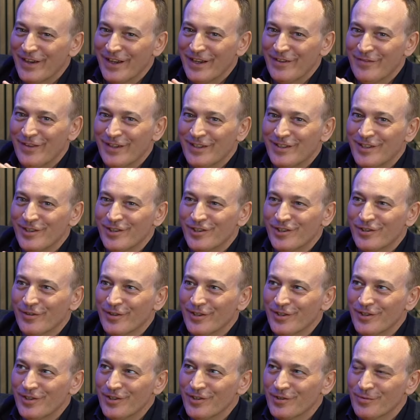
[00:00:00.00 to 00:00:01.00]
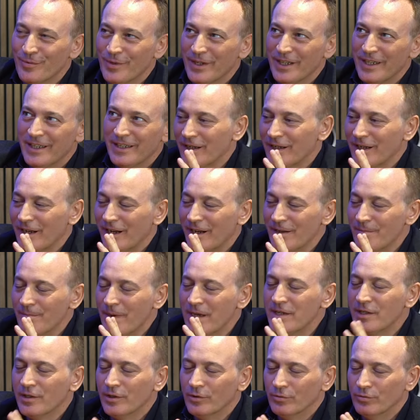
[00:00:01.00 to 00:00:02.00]
I've had situations where I
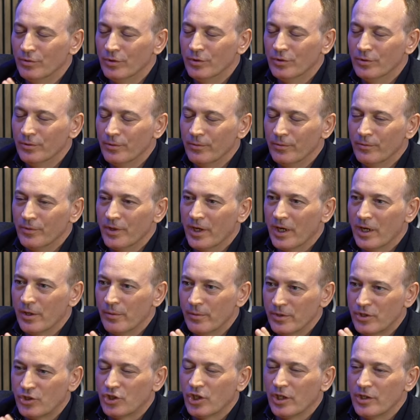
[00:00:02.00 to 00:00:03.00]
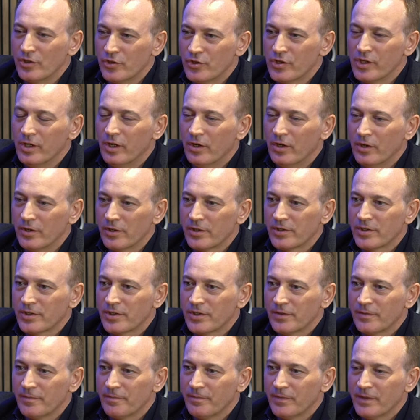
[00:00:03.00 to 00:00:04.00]
made it a rule that I always change the
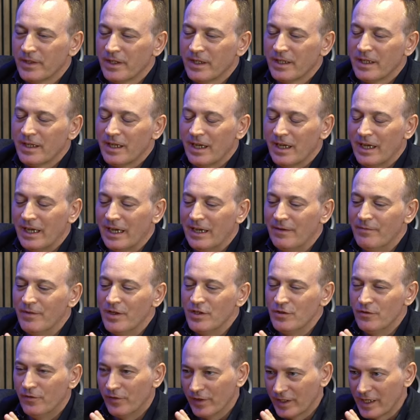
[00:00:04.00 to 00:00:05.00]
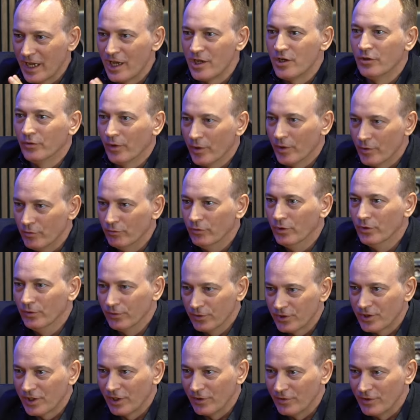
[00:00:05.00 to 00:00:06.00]
locks. And then you forget your own
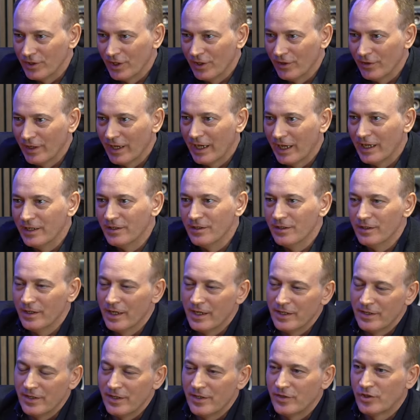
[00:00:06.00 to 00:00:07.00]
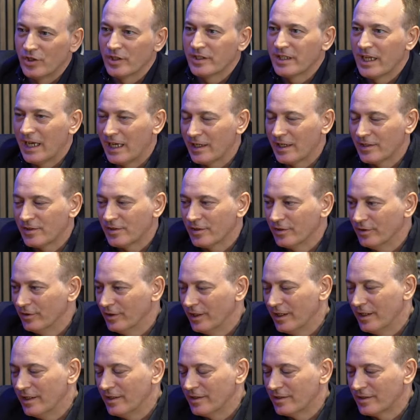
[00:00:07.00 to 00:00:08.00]
rules, don't you? And it's just hassle,
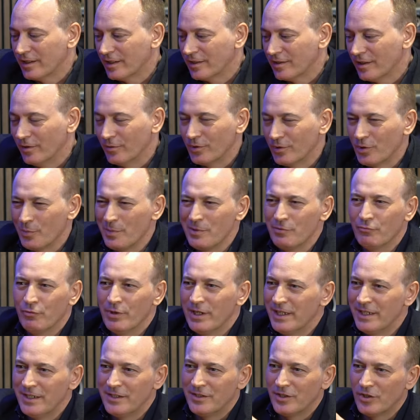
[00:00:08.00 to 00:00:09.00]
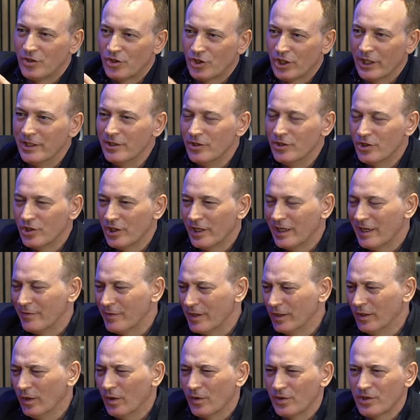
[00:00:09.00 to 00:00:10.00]
and it's just, oh, do we really need to change it? And
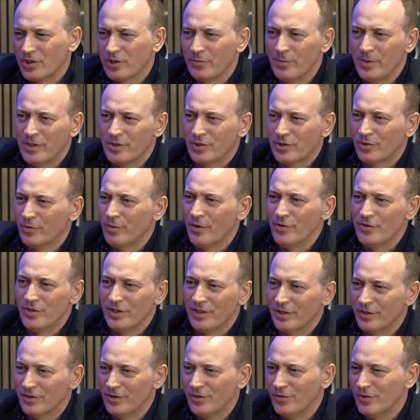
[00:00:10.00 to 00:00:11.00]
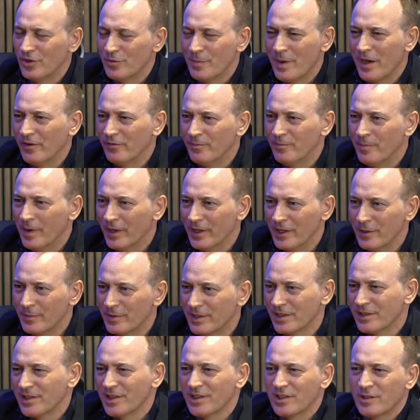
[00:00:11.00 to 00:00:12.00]
the locksmith's quoting a huge amount of money because
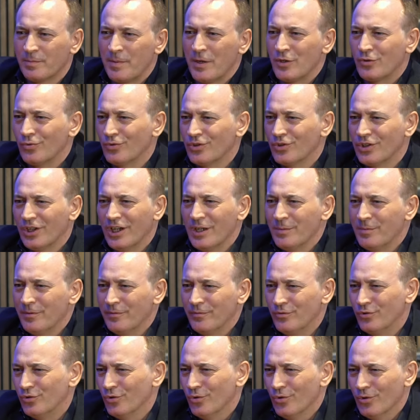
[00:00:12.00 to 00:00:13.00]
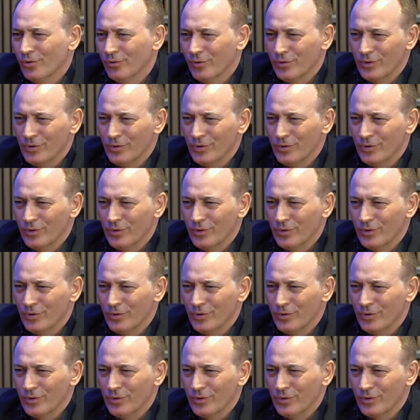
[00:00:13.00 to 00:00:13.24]
it's a special type of door or